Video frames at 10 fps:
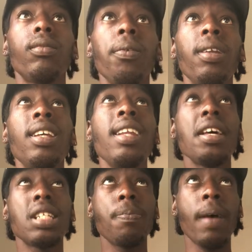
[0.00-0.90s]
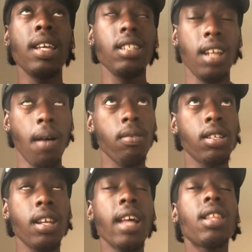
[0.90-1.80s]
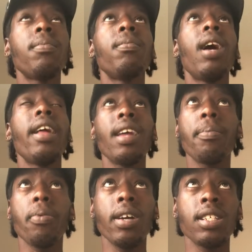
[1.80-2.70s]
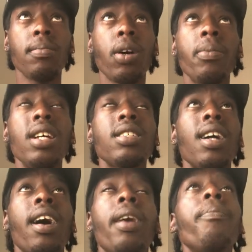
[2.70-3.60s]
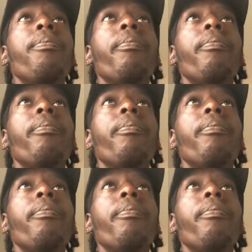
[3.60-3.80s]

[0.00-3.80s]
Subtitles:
within that space that I was in at that present moment in time.